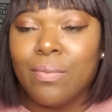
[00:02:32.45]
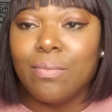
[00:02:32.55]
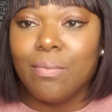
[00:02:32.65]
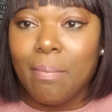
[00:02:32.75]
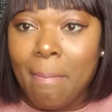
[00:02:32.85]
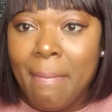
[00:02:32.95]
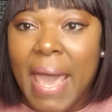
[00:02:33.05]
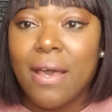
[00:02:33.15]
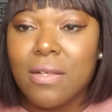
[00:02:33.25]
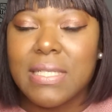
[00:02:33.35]

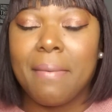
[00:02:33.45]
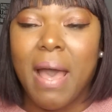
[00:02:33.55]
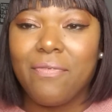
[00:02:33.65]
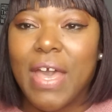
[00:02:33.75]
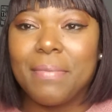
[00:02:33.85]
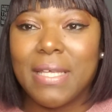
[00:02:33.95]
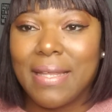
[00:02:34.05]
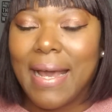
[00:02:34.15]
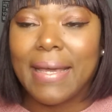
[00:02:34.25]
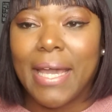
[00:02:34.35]
males in my family
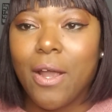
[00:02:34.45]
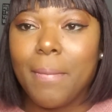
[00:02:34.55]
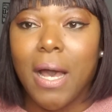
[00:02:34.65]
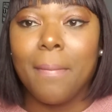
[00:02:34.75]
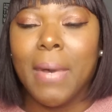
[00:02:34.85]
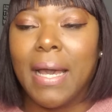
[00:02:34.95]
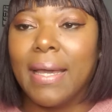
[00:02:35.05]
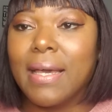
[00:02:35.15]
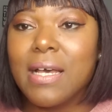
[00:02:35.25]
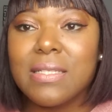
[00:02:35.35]
that I care about.
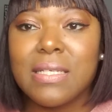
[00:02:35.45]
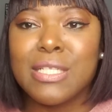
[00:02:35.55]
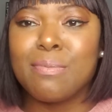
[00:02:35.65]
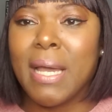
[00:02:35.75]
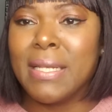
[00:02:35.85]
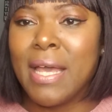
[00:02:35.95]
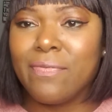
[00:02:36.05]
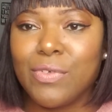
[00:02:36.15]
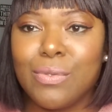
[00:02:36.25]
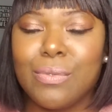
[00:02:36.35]
My cousins, my
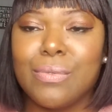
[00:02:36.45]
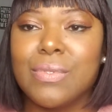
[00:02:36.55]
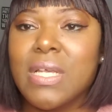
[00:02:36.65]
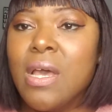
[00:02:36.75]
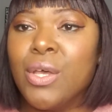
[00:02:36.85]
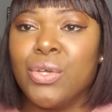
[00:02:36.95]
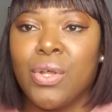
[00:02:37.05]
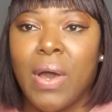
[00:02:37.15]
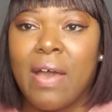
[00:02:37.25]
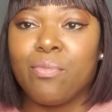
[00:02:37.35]
nephews,
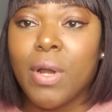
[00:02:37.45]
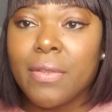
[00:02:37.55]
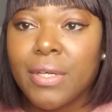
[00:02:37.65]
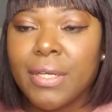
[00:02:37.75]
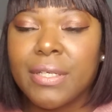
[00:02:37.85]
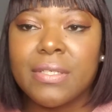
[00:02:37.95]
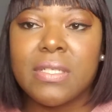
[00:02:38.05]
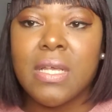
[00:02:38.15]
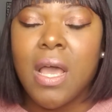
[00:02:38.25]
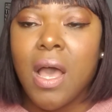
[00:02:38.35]
I have
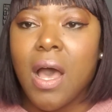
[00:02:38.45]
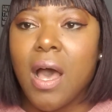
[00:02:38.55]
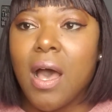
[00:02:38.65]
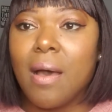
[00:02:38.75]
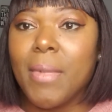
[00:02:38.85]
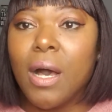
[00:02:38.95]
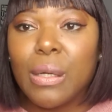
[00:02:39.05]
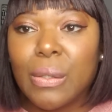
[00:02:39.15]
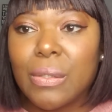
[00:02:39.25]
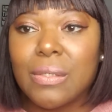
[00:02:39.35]
brothers,
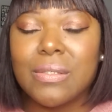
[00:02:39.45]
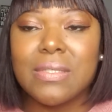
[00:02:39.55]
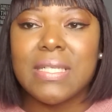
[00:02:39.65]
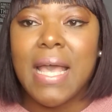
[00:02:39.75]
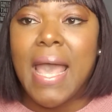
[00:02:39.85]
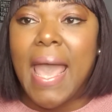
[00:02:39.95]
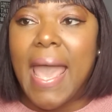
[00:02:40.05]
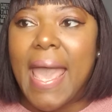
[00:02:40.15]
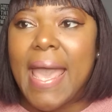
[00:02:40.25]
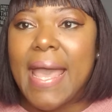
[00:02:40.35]
uncles.
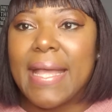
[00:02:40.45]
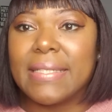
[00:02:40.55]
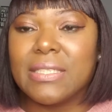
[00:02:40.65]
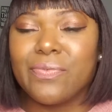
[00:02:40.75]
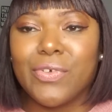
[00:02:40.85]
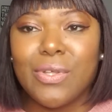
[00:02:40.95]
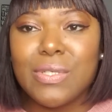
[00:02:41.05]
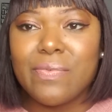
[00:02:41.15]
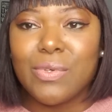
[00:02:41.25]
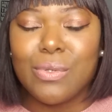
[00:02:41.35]
And for
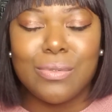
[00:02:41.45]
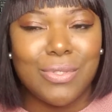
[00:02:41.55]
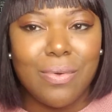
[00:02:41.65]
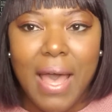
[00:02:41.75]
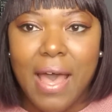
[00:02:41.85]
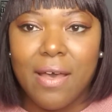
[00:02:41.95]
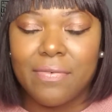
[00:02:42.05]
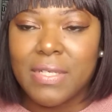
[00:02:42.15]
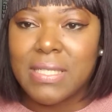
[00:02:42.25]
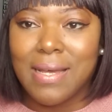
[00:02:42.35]
those of you who do
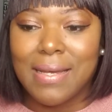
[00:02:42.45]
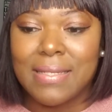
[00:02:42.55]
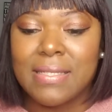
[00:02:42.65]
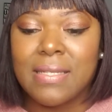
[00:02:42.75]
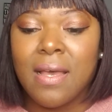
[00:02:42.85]
have sons,